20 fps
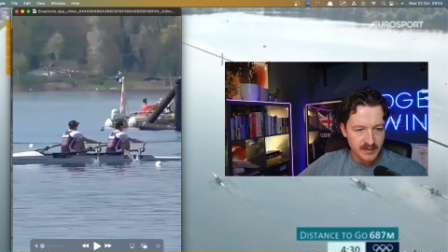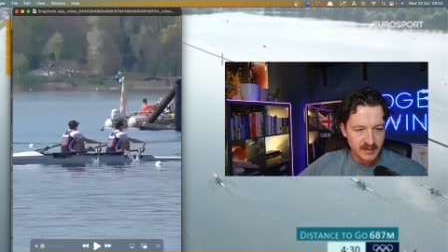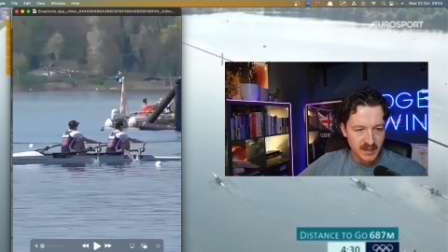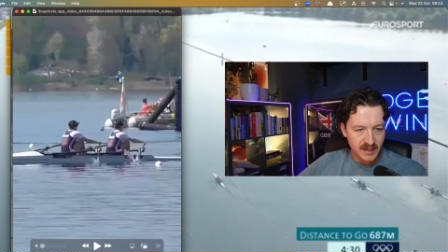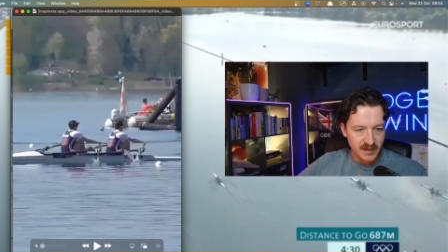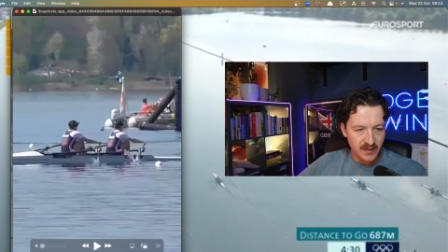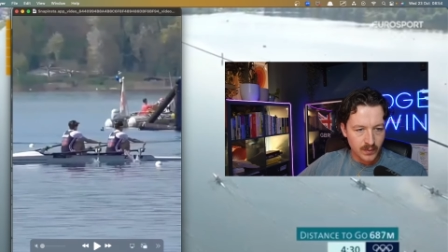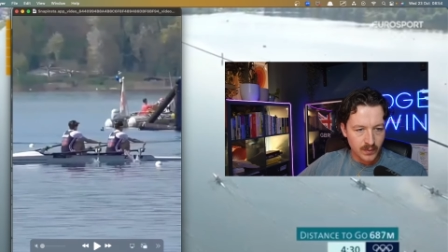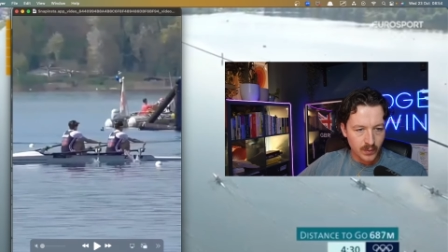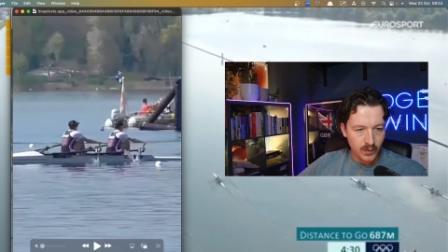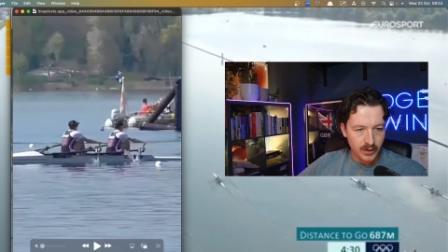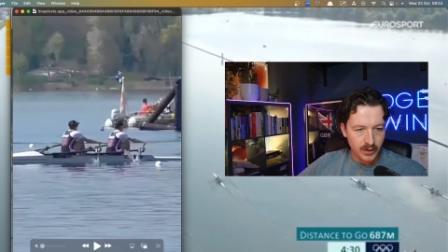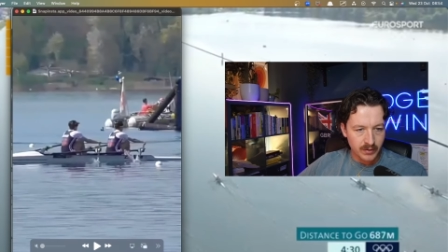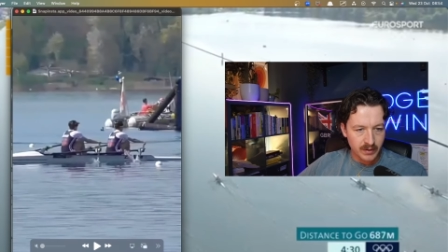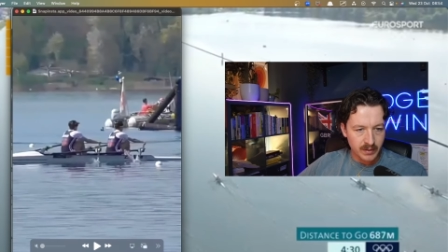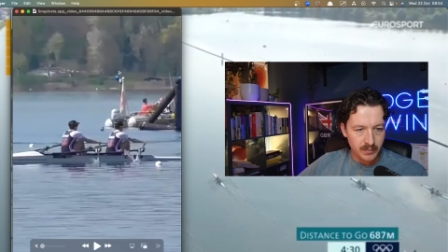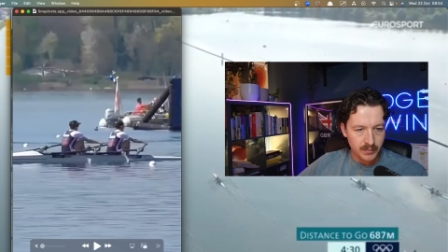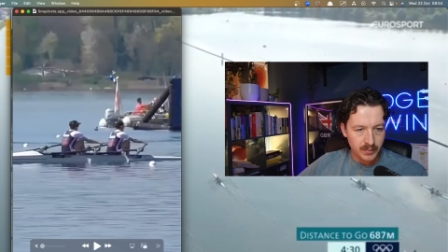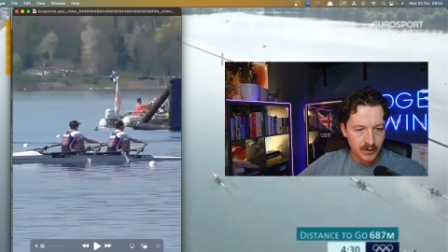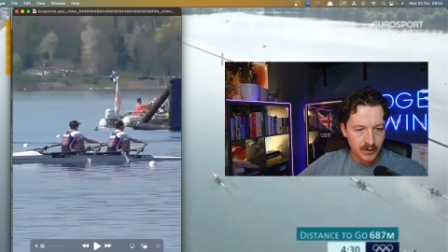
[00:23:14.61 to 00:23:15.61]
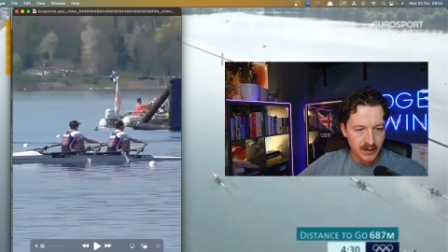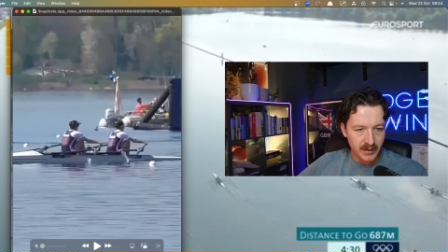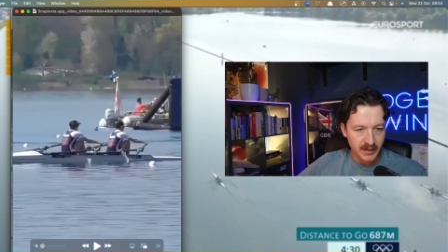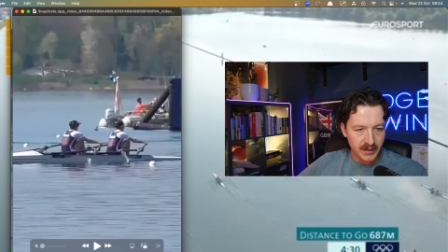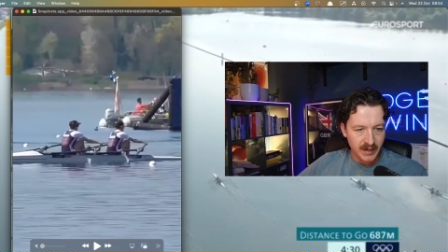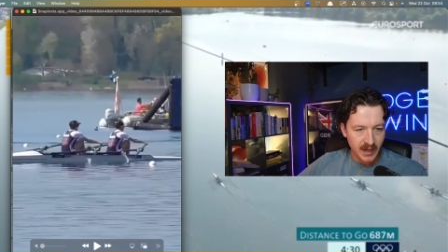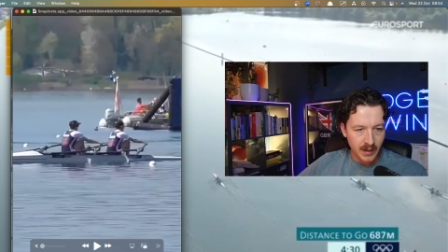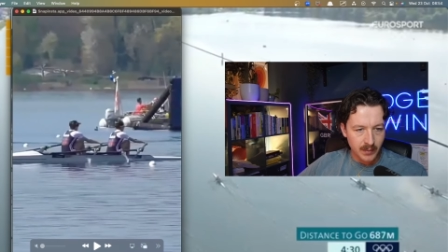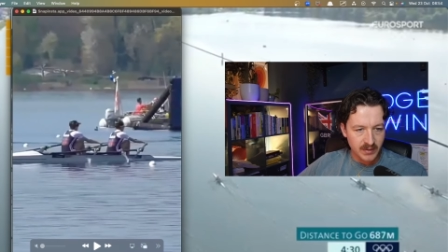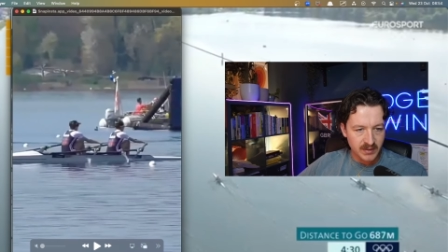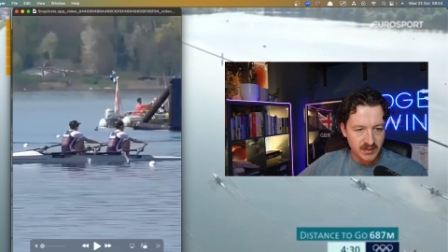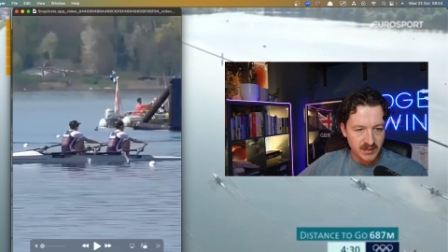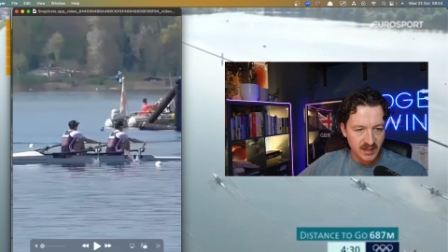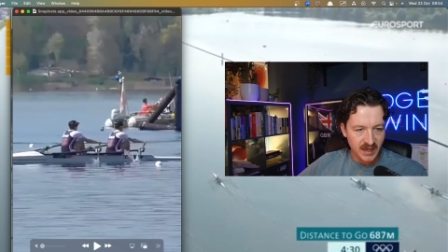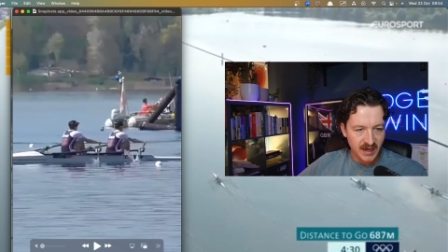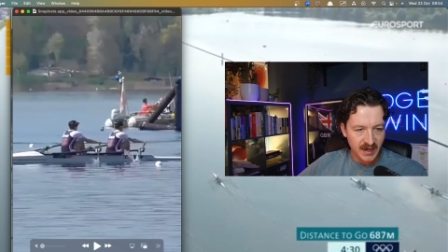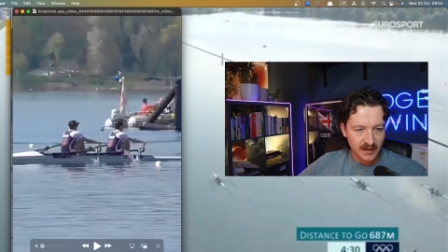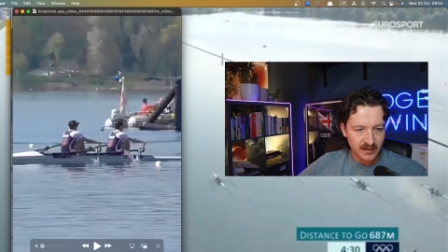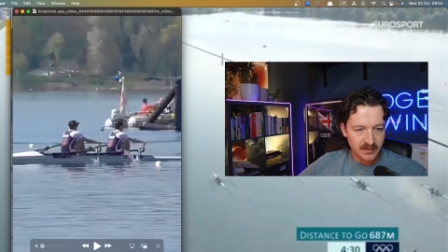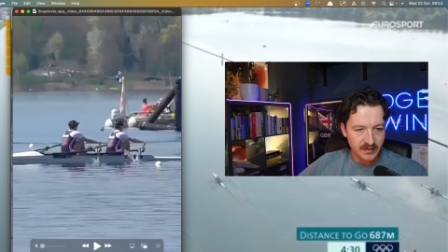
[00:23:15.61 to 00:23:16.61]
in the water and buried and how much
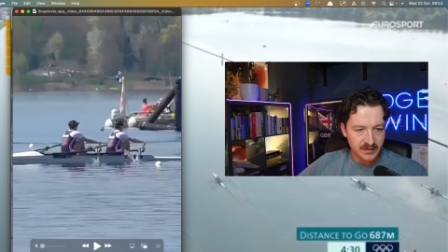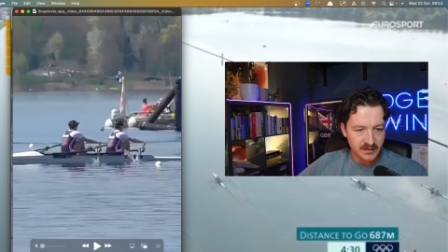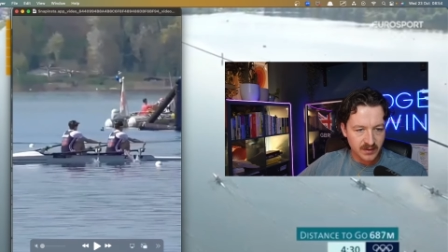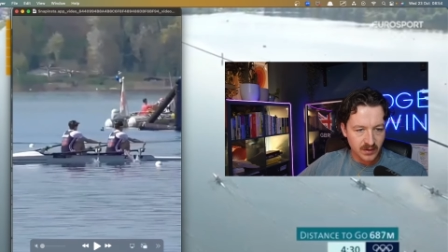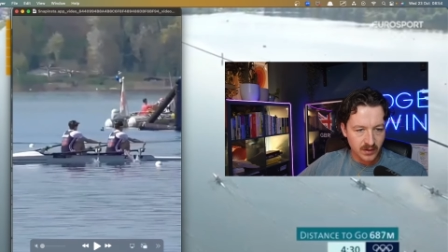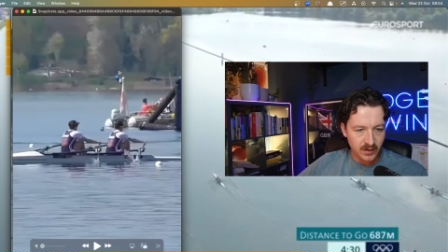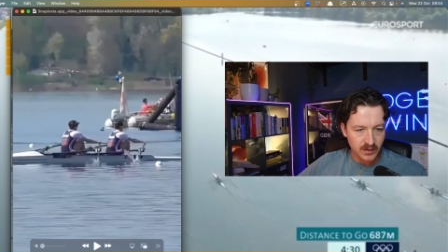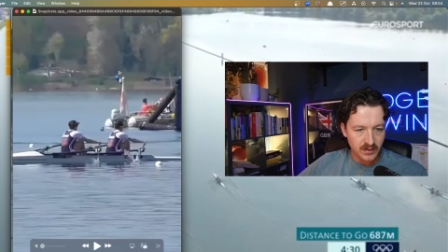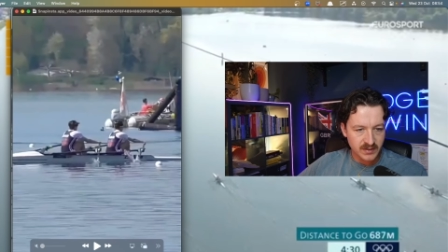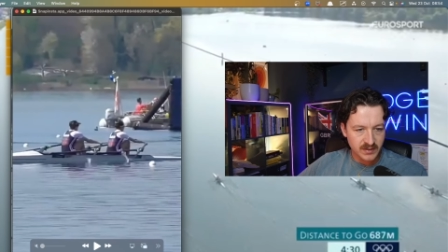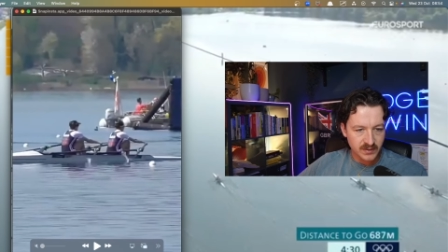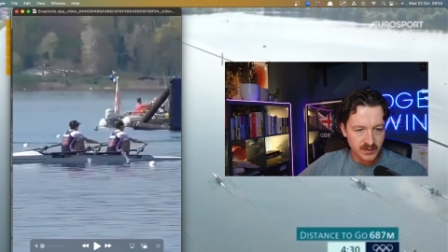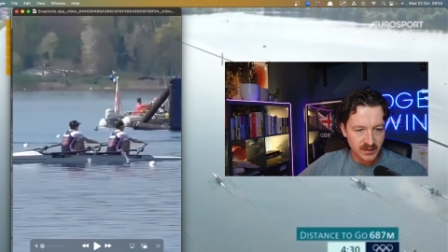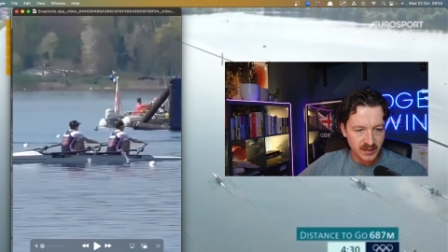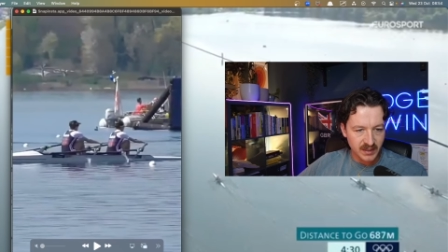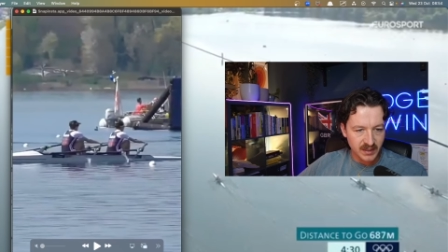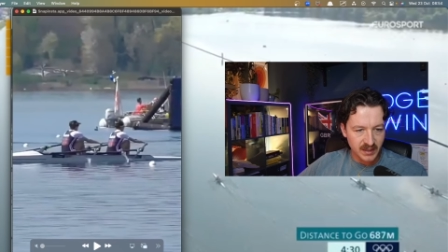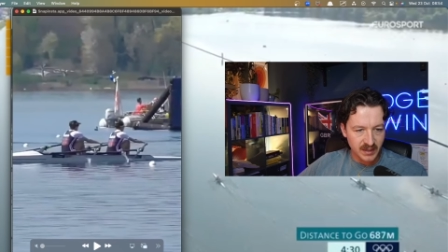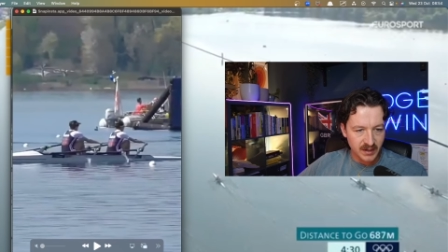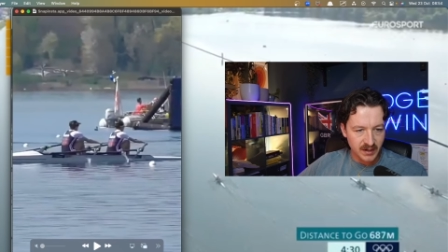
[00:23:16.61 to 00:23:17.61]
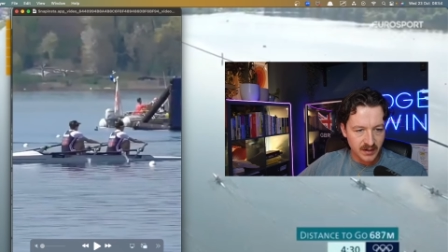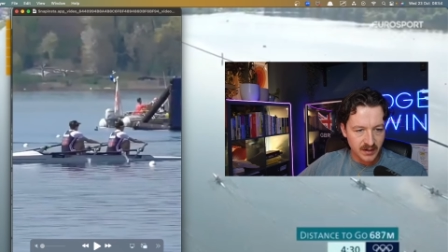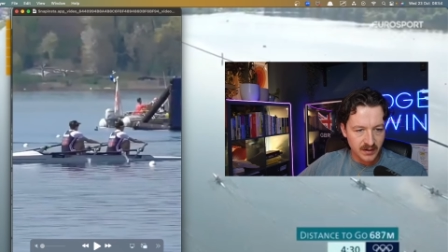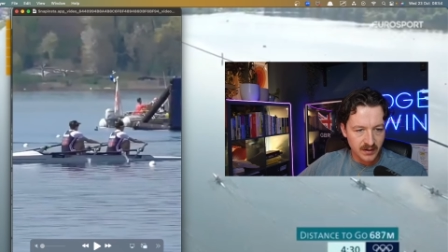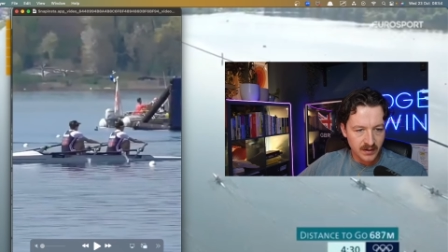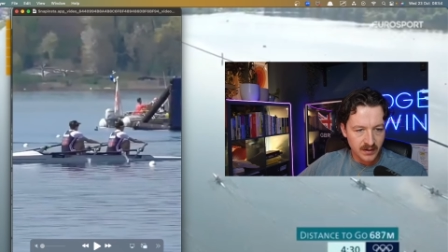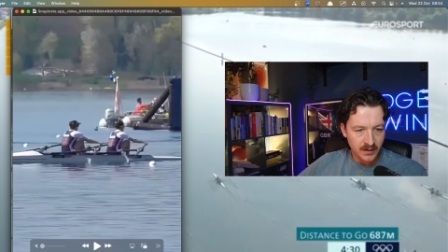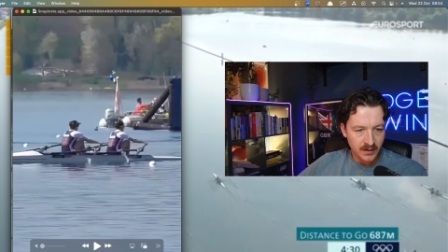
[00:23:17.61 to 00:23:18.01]
length is lost. So here,